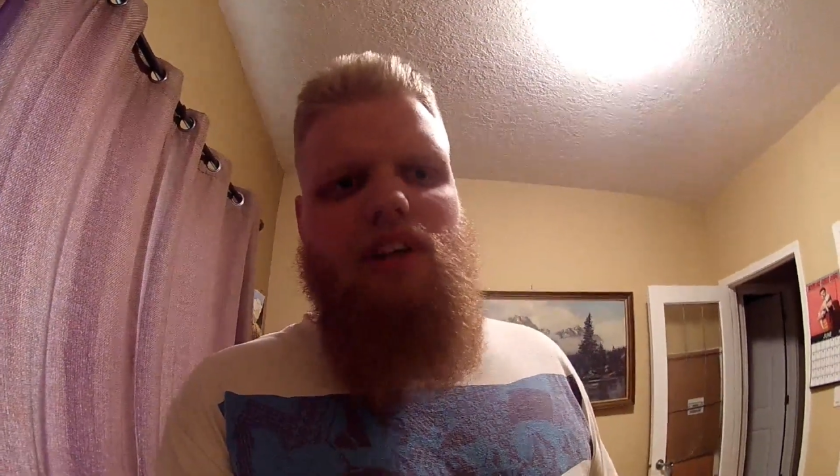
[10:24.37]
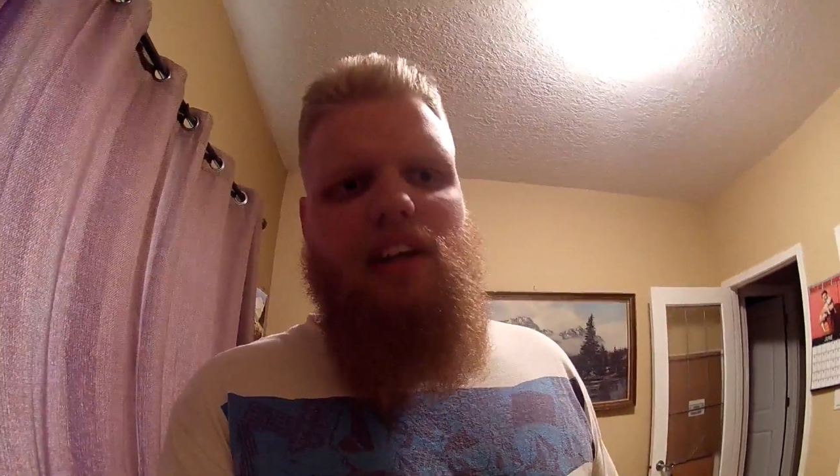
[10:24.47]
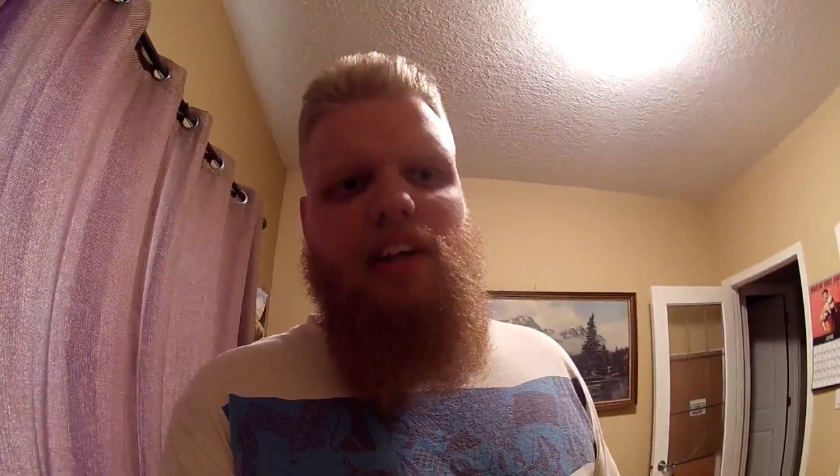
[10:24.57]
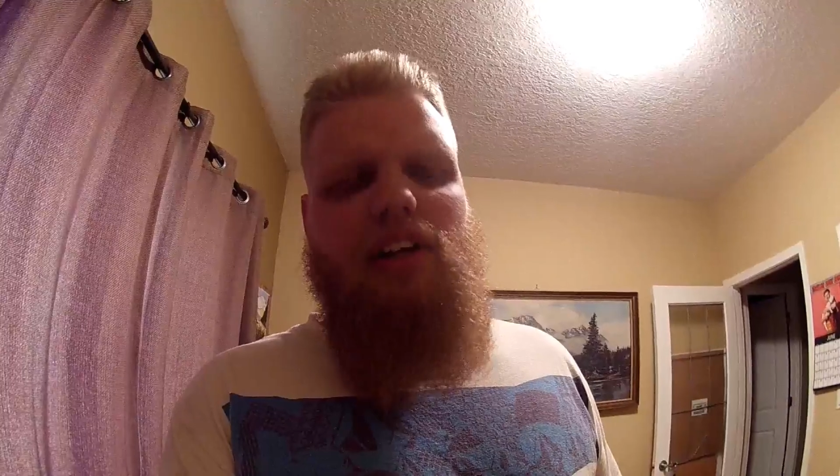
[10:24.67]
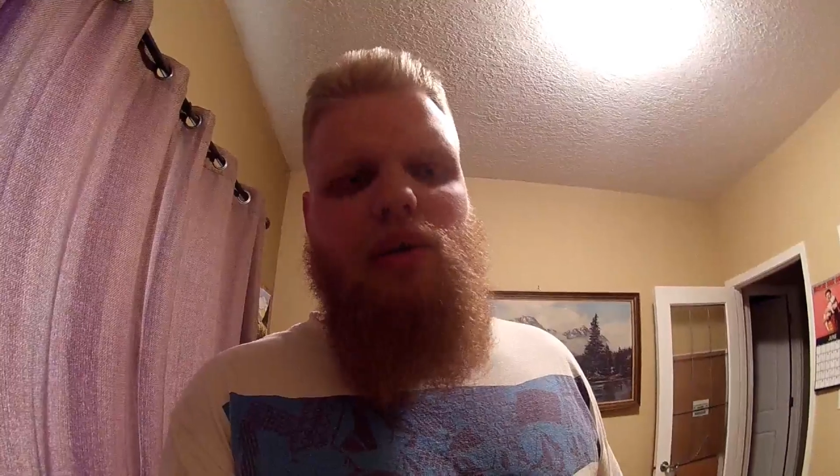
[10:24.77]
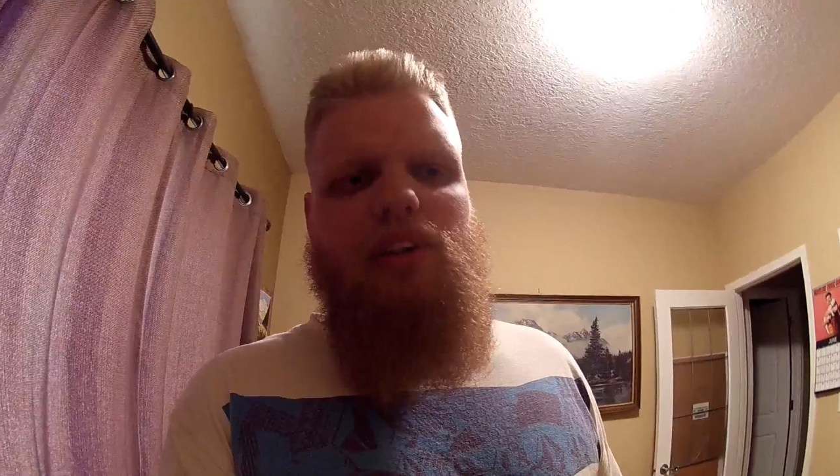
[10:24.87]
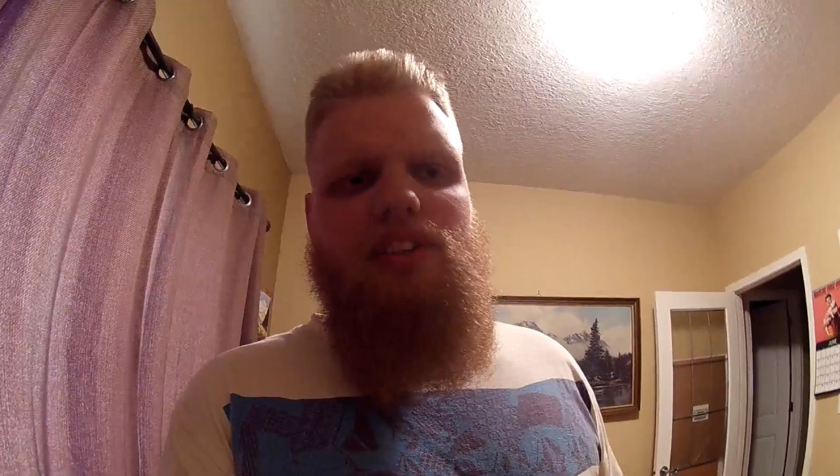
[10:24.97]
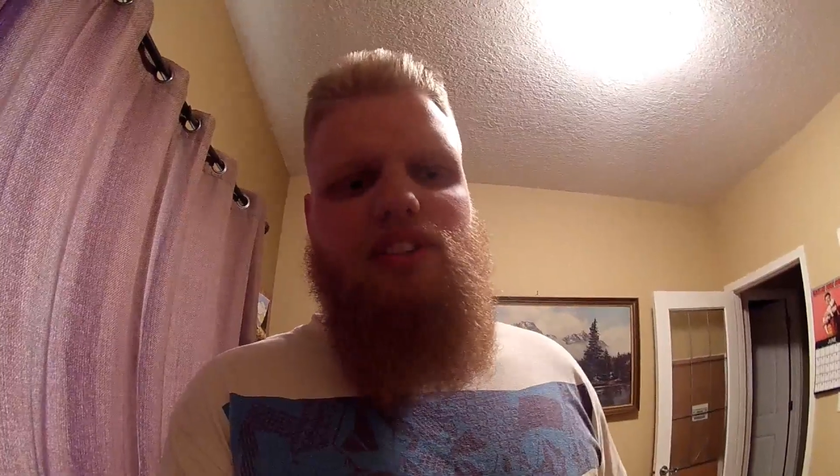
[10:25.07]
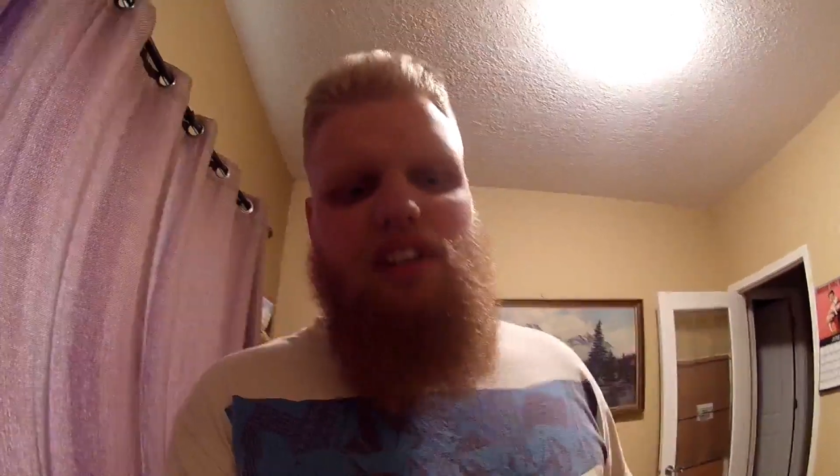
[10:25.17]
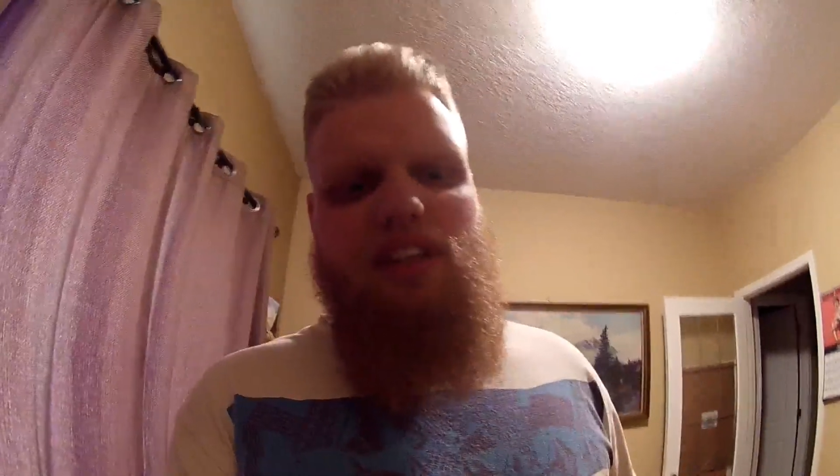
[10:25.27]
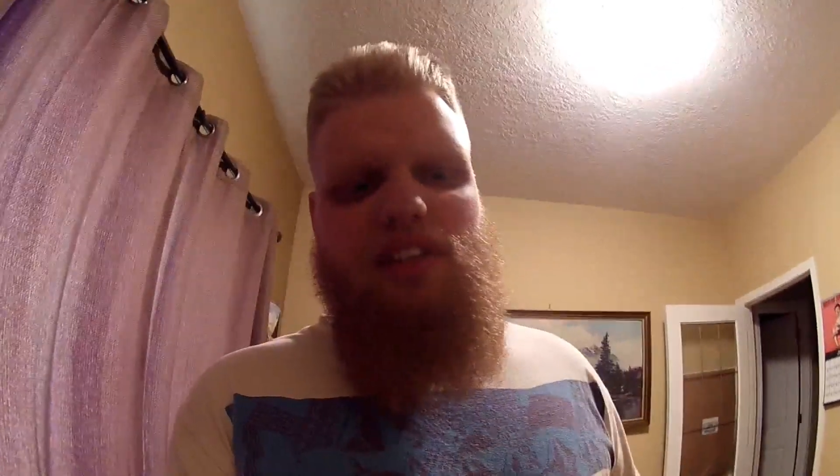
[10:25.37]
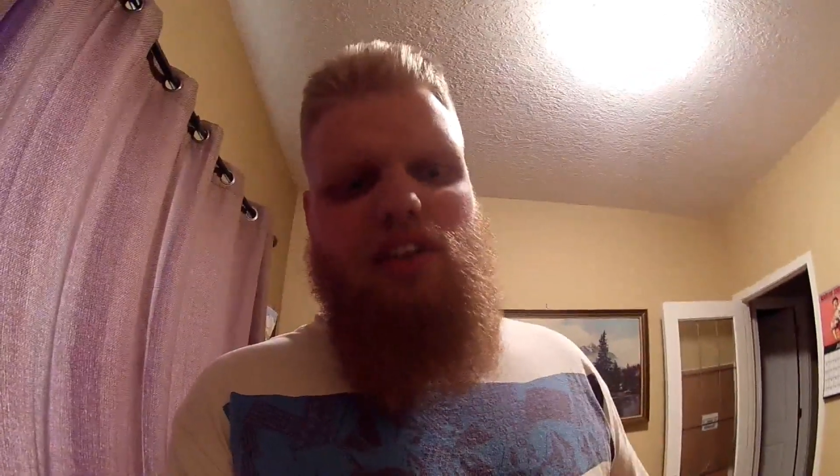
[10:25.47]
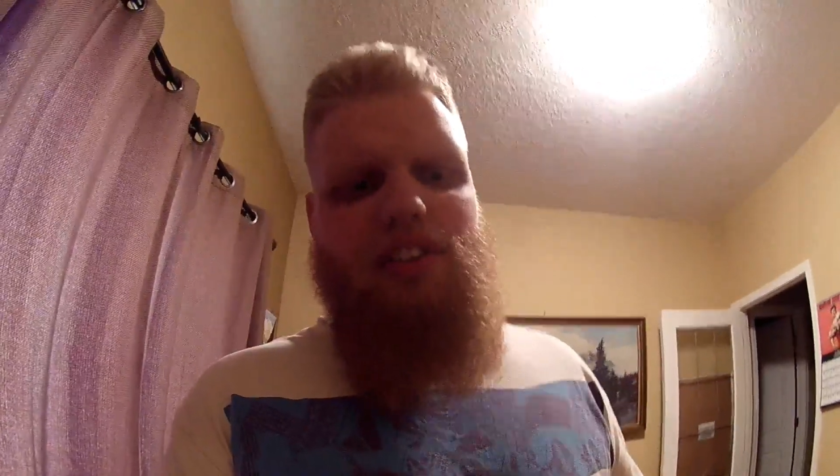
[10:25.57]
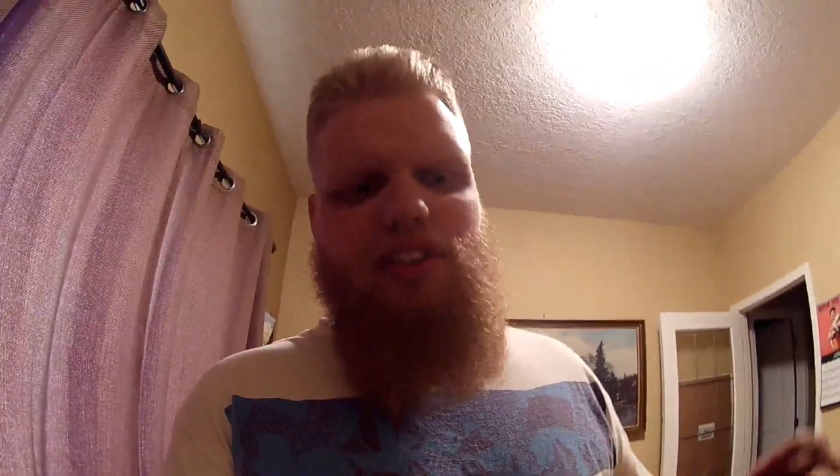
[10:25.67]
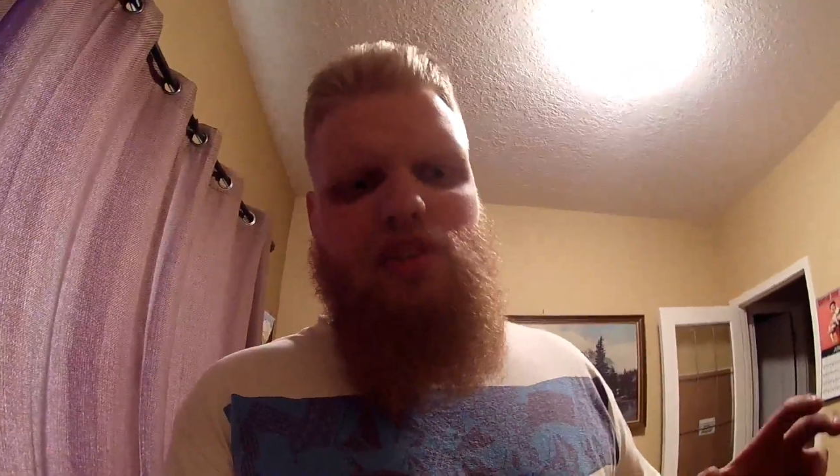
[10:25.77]
and I notice he's
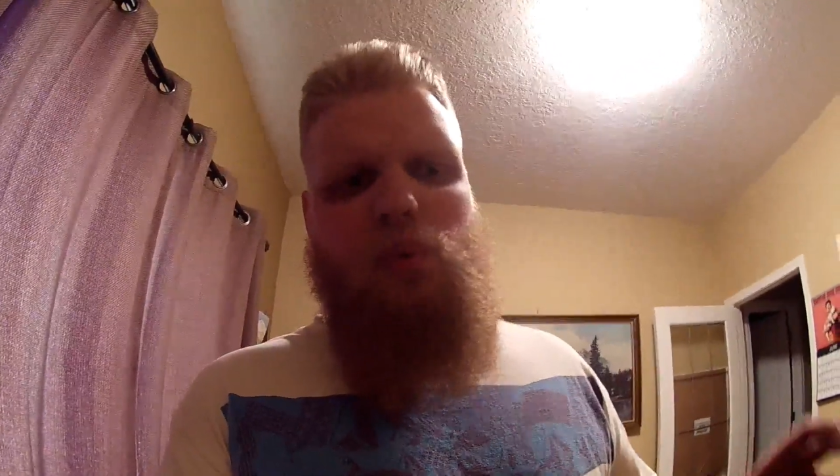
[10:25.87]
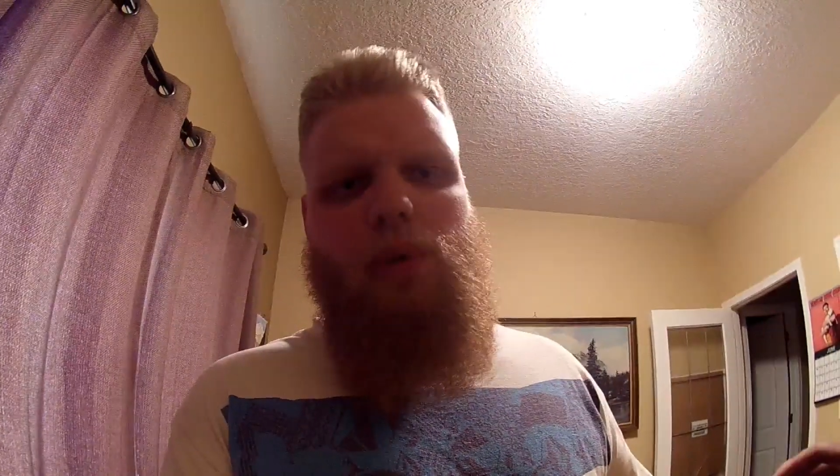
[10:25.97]
got this